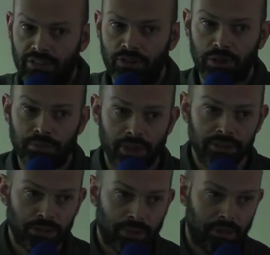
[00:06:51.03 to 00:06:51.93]
Everyone
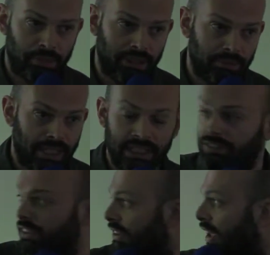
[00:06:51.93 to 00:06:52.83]
moans about being paid
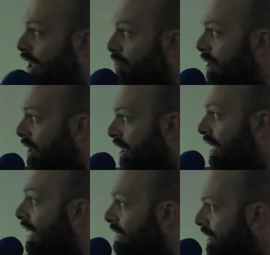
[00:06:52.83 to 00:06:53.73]
for time and
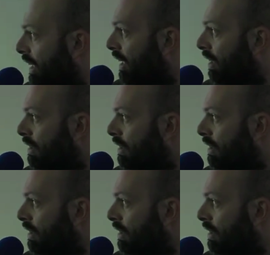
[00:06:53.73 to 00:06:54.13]
hating it.